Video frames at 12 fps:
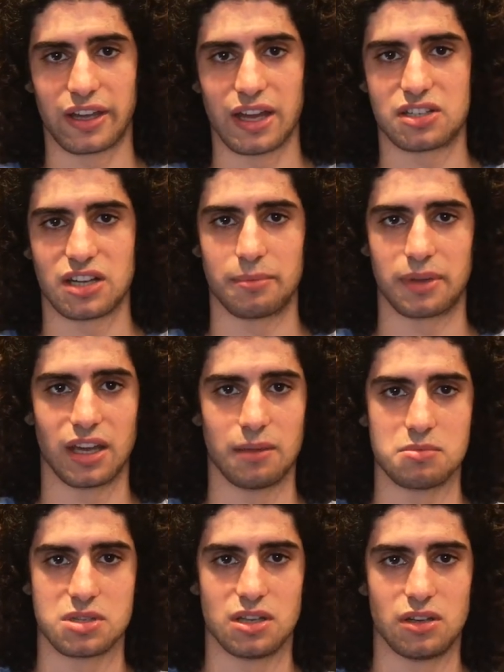Ketchup
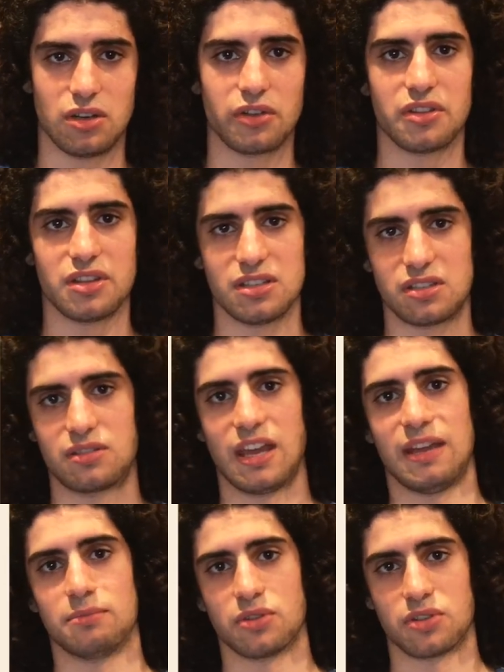games. Look at these
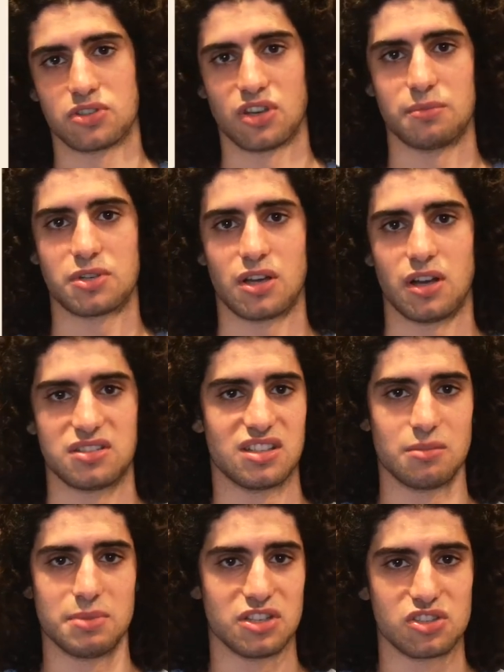games on the top charts. They
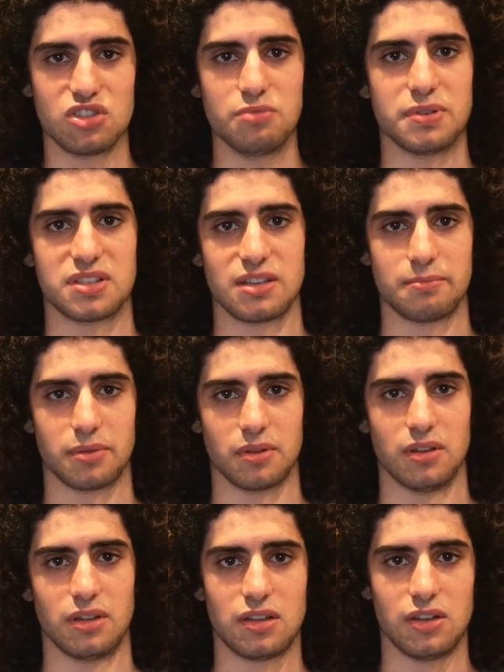can be super simple.
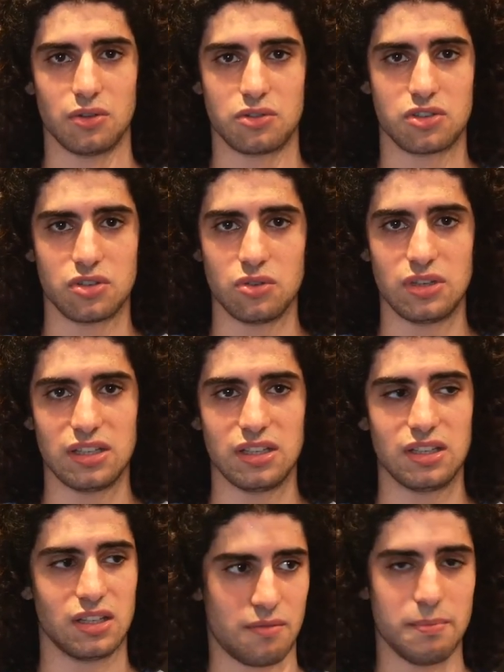You know,
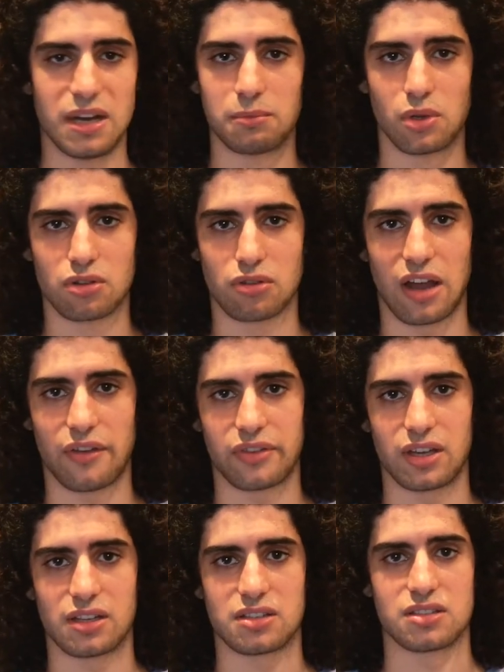2D, minimal
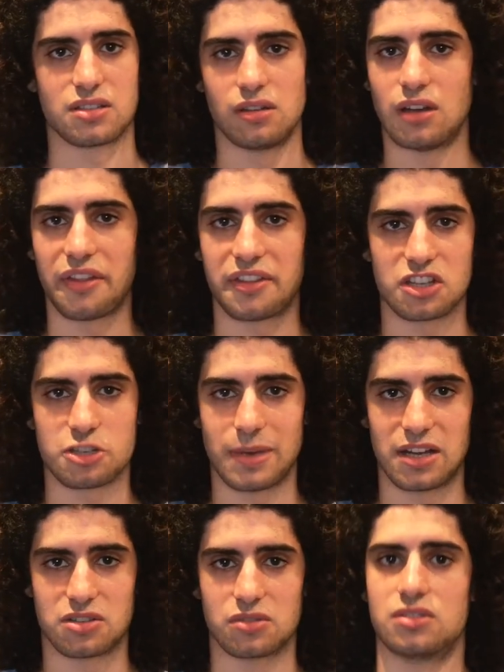graphics, nothing
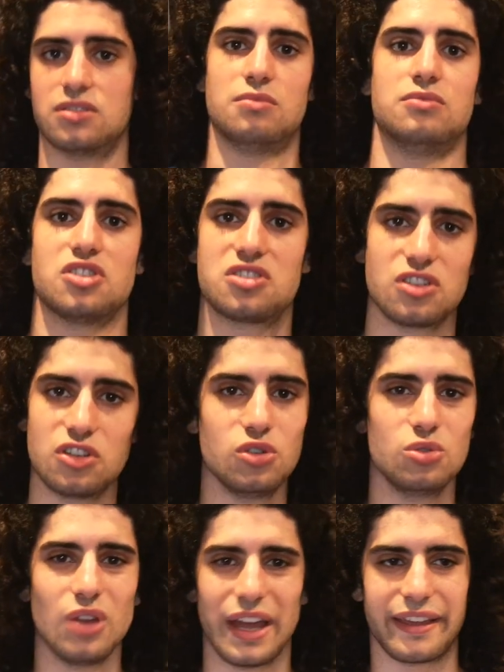special. Just a
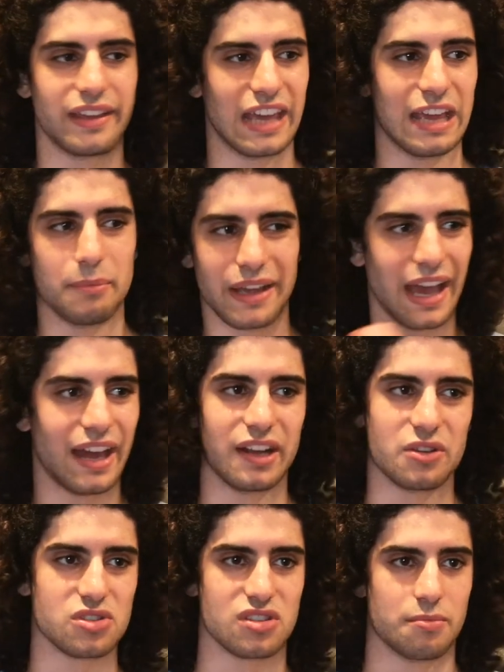new, like, game
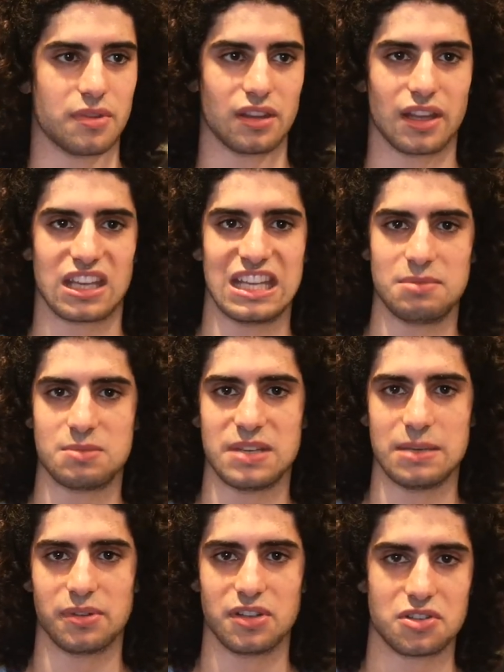mechanic or something that keeps
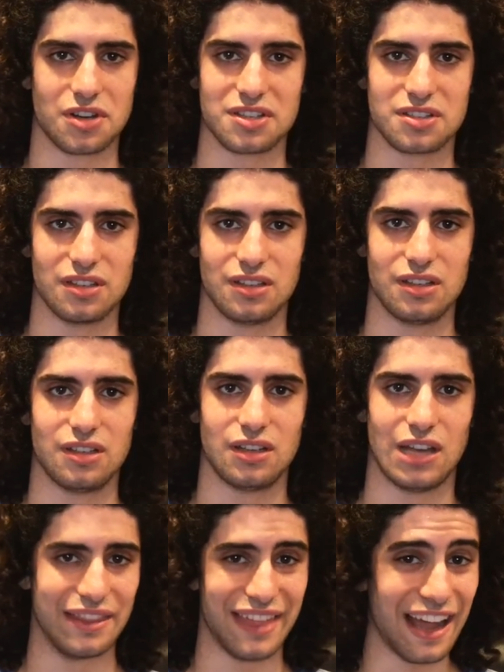people interested.
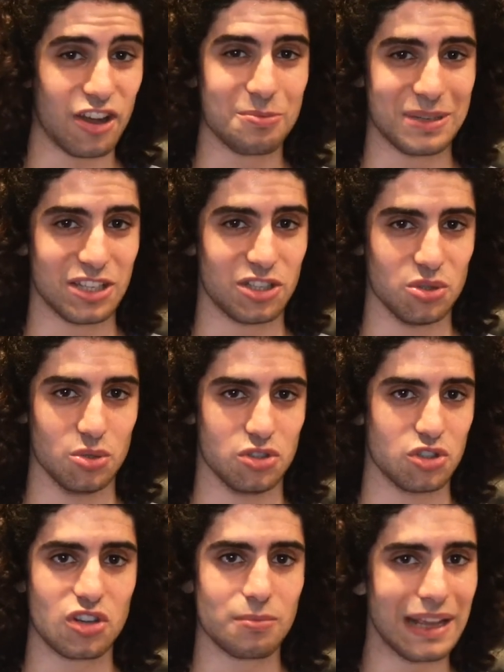And that could be huge.
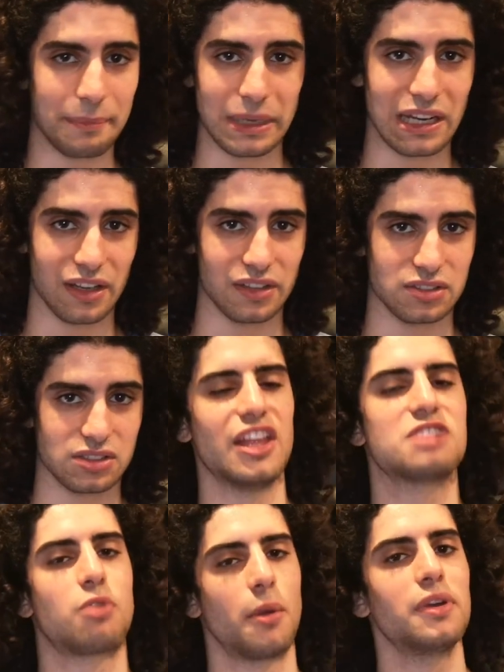You could make millions.
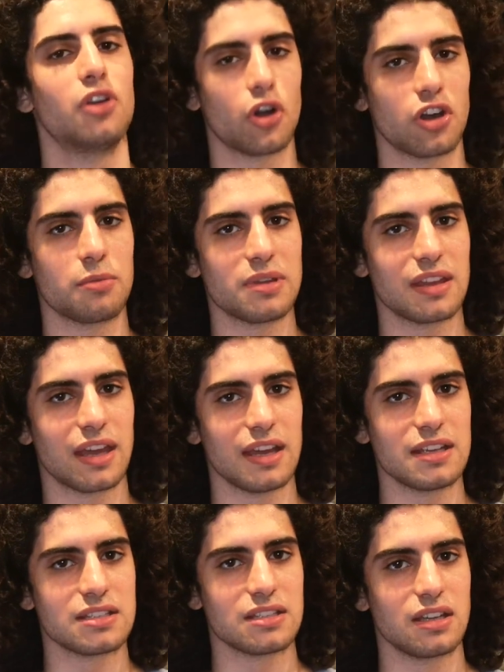That's probably not going to be the
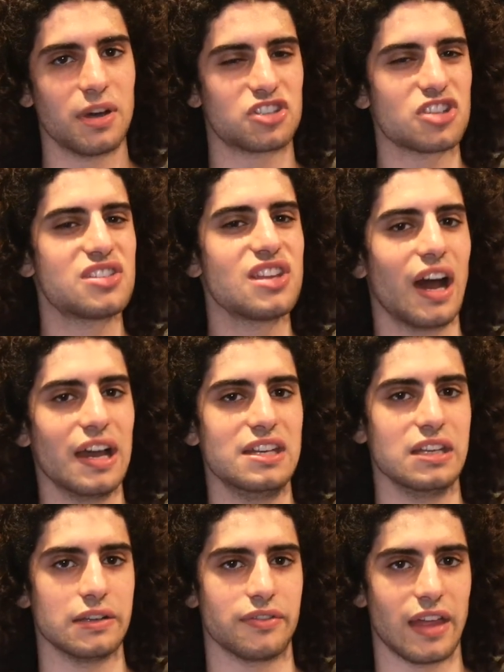case, but just the
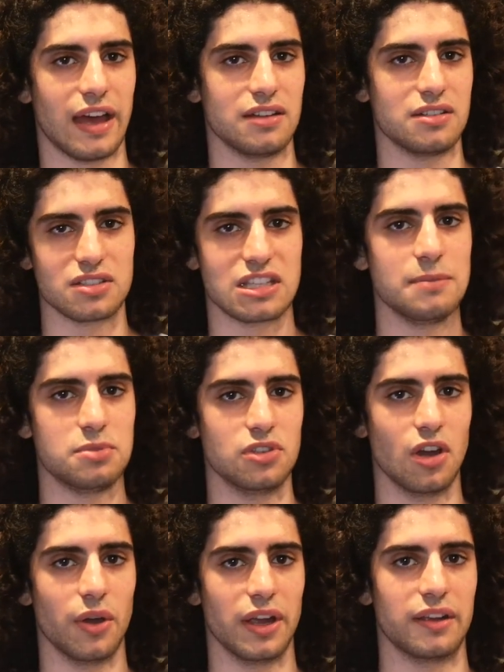idea of that just keeps you
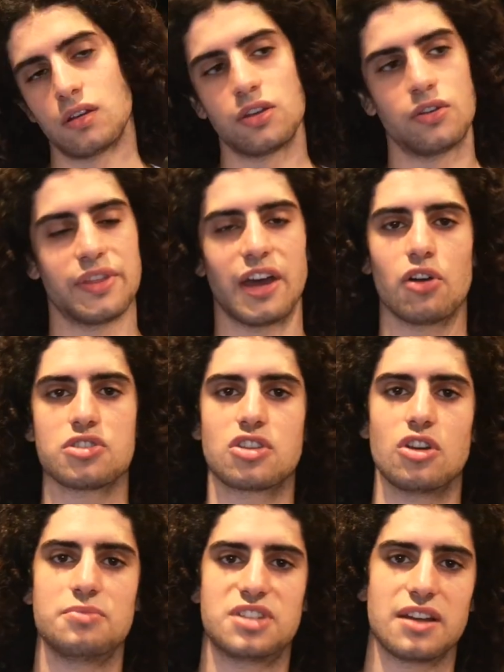going. You know, there are
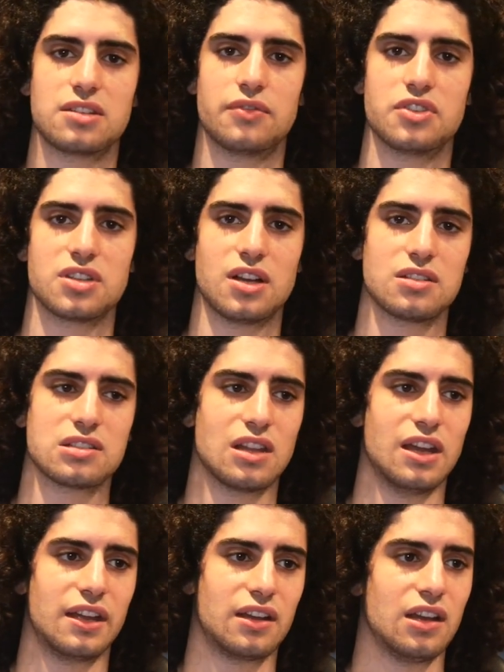also objective results
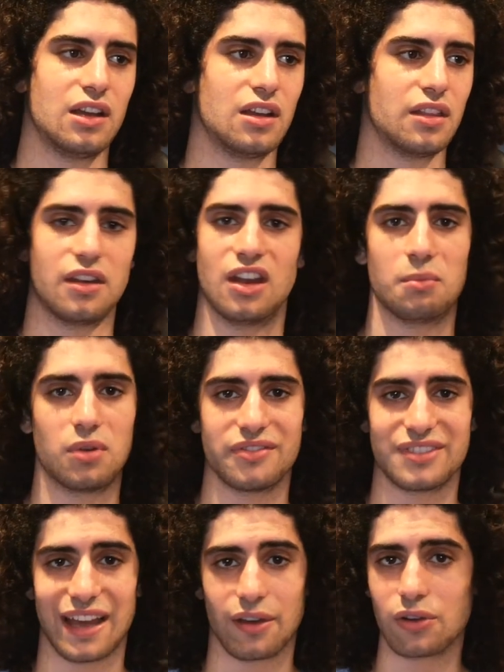like the number of
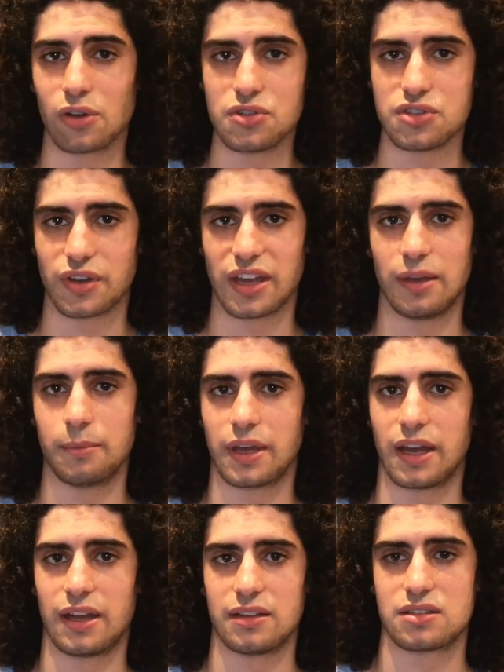downloads your game
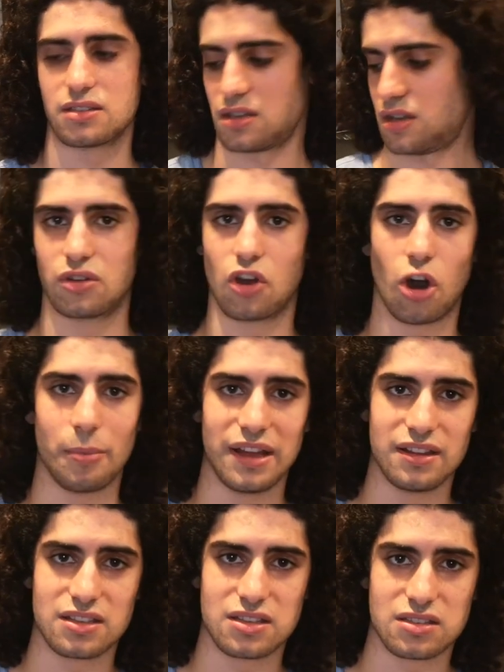gets,
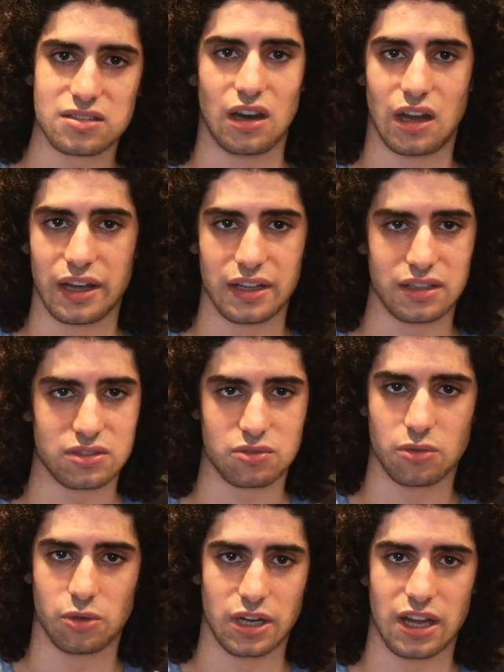comments, likes,
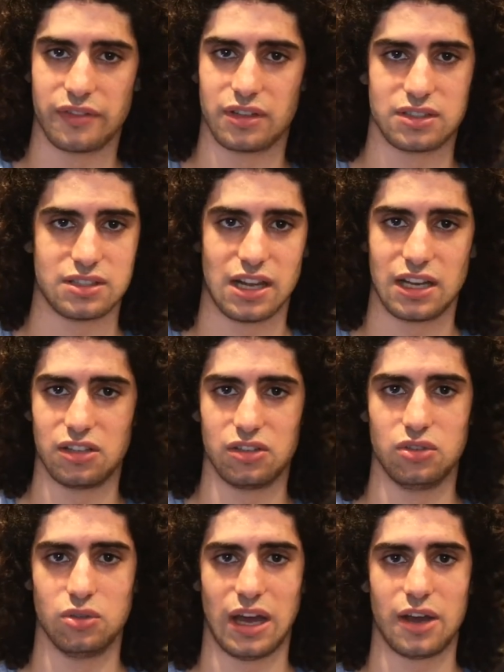whatever, telling
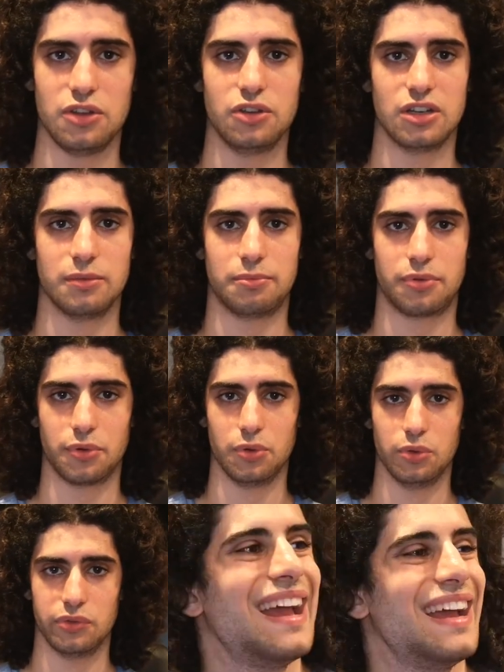you how you can
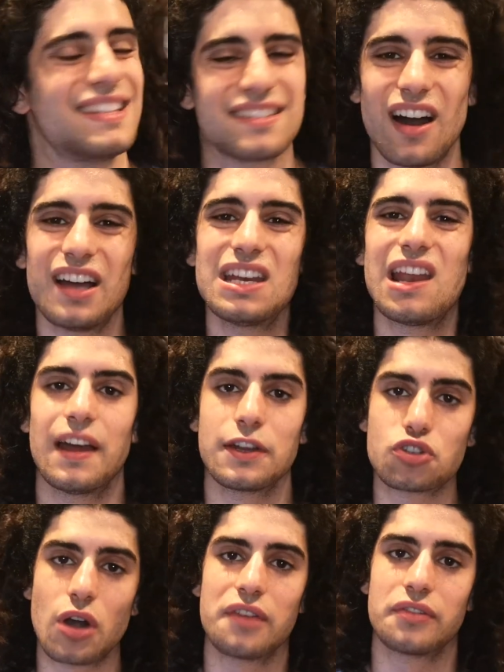improve. It's kind of like
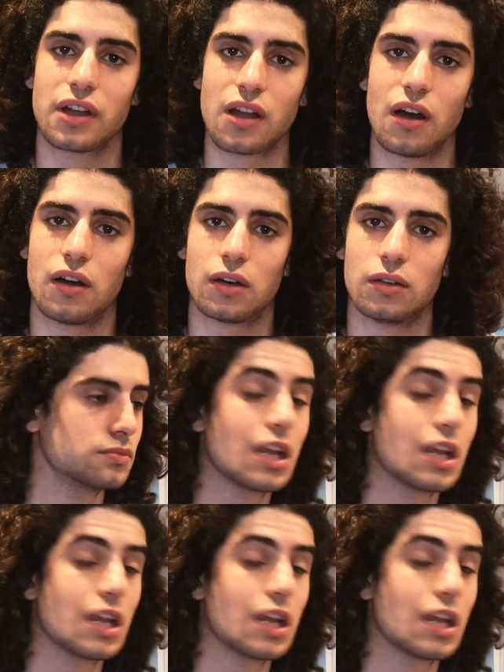driving a car.